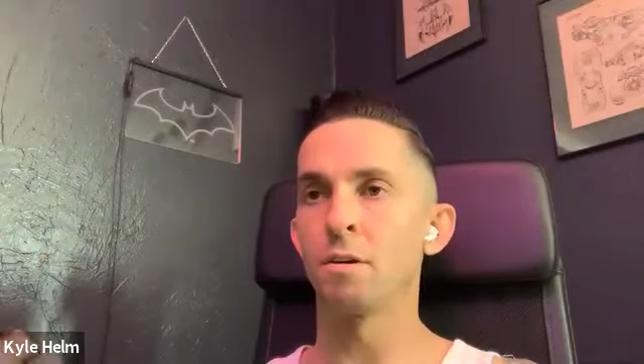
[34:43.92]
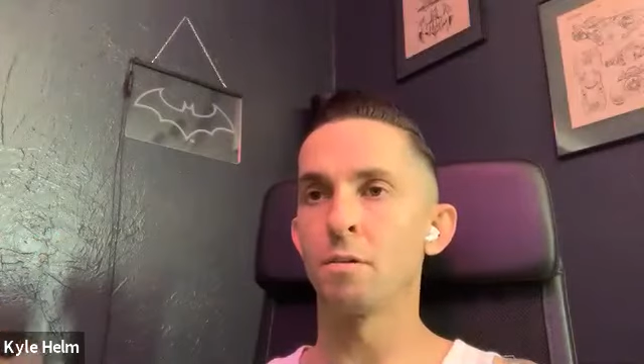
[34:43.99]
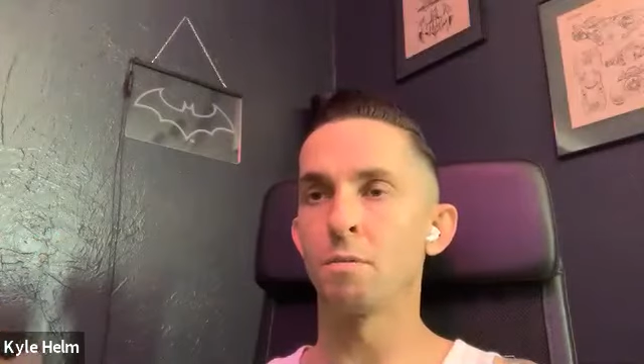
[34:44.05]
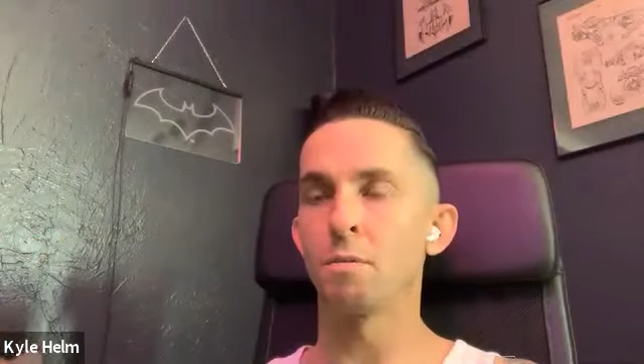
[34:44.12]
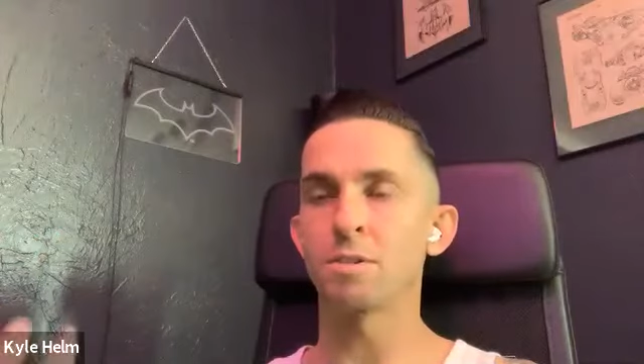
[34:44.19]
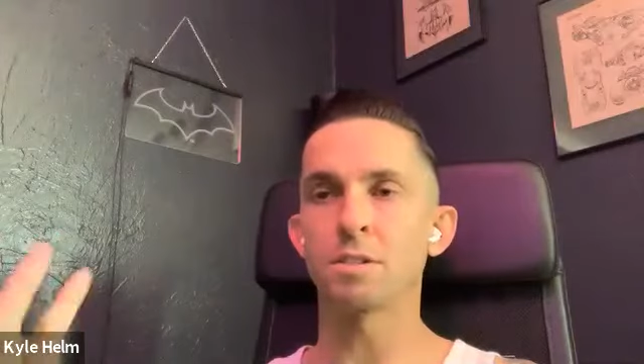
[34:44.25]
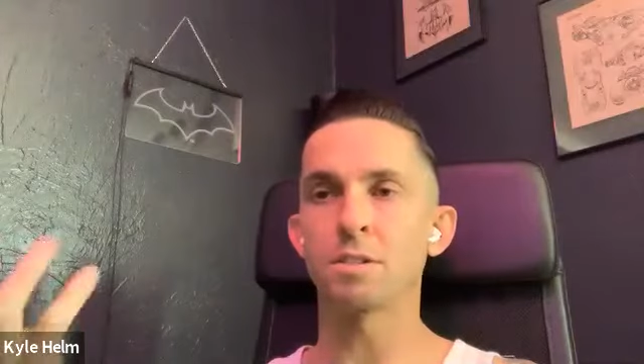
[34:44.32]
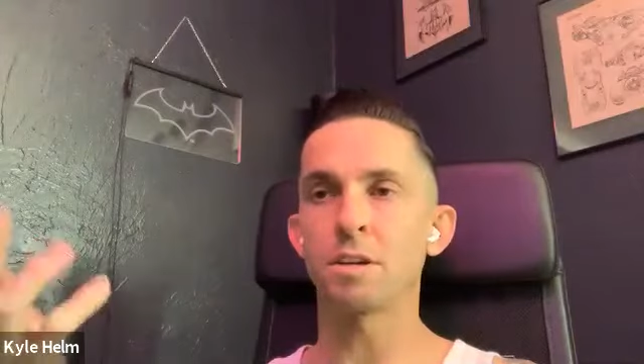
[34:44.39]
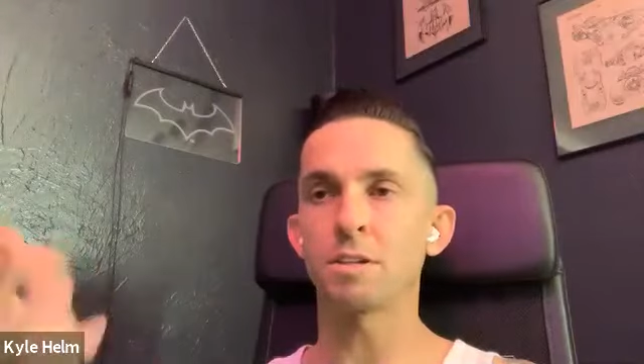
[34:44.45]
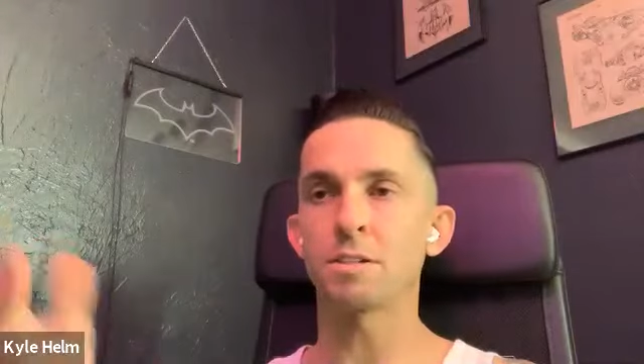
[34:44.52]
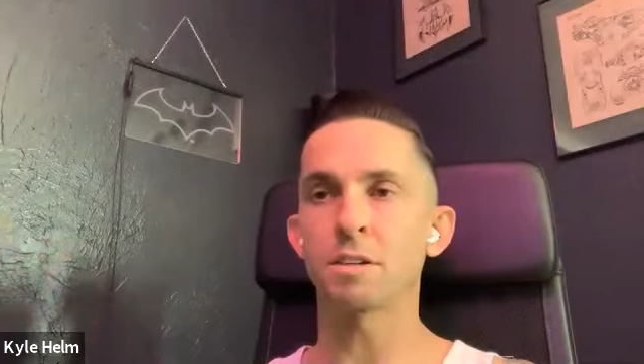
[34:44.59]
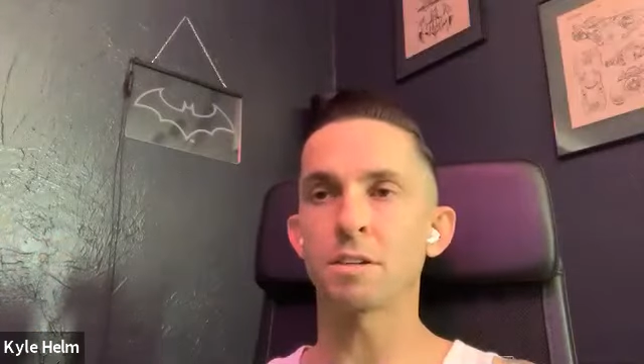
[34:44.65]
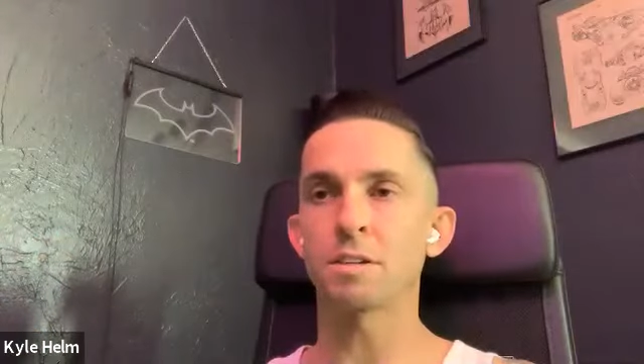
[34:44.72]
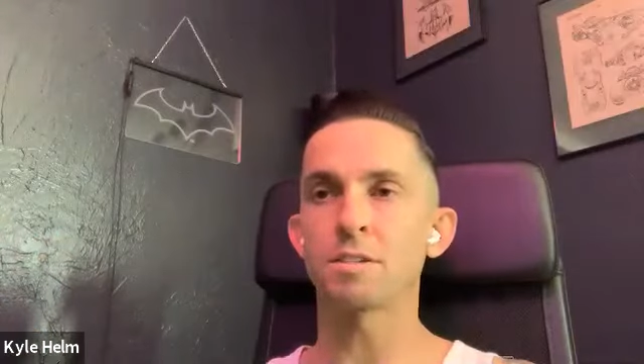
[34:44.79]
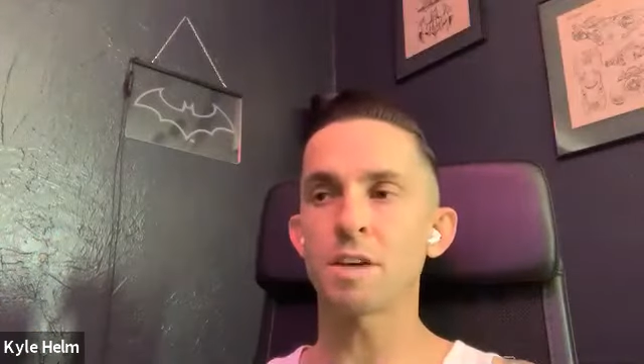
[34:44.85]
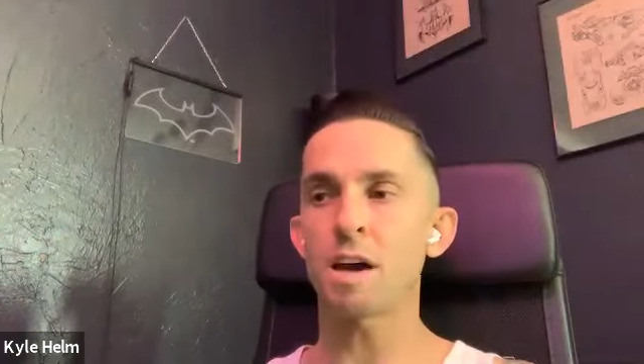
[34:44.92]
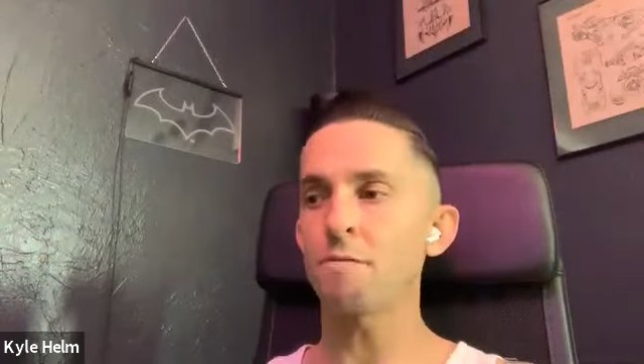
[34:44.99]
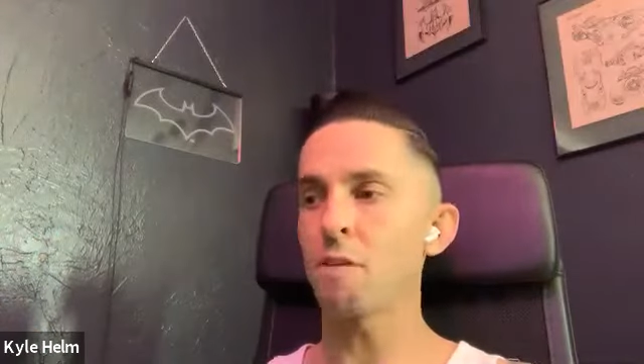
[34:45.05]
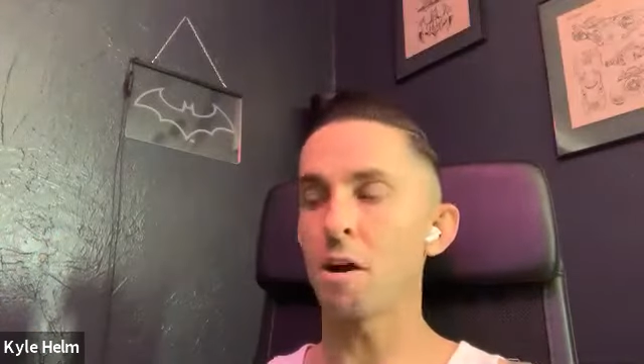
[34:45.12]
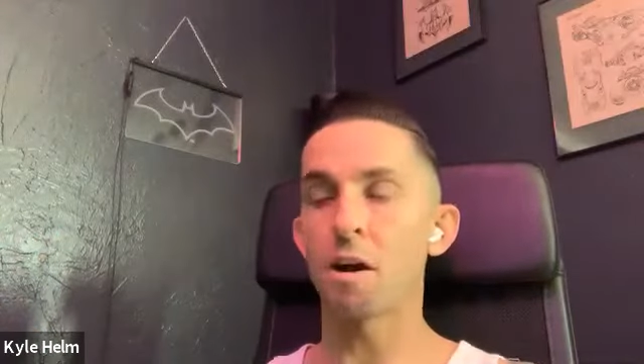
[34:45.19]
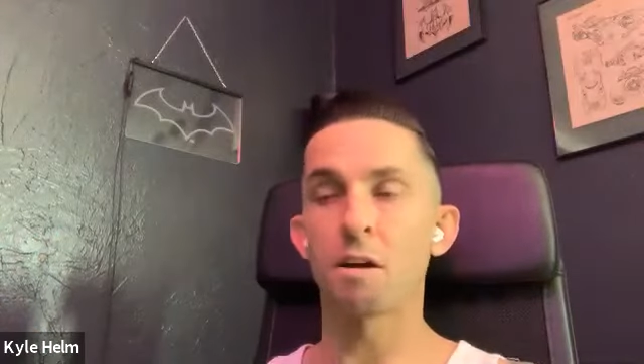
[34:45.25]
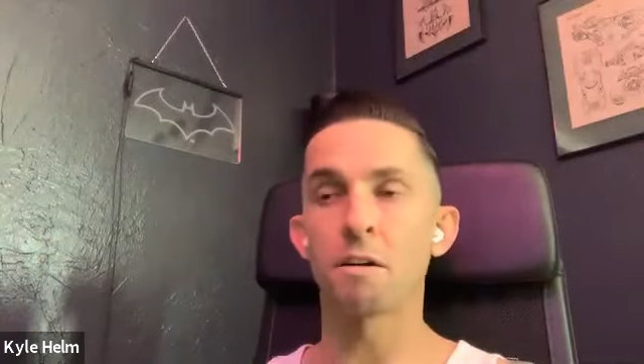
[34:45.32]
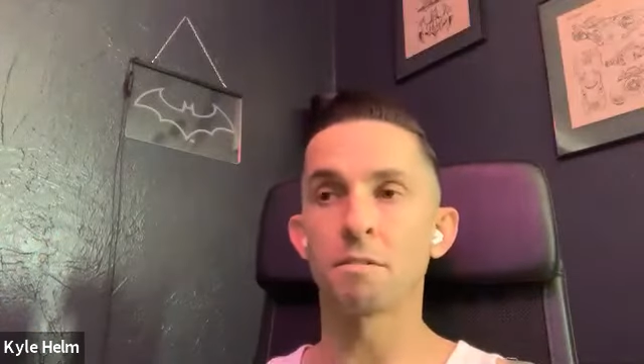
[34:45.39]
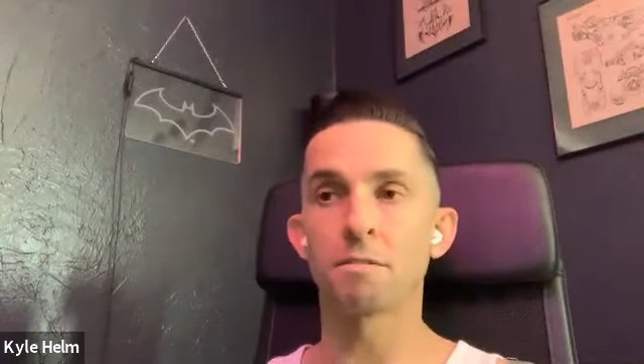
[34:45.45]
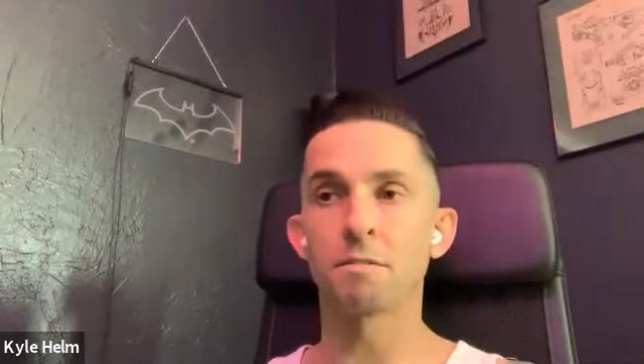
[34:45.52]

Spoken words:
What's it take to get to Sapphire?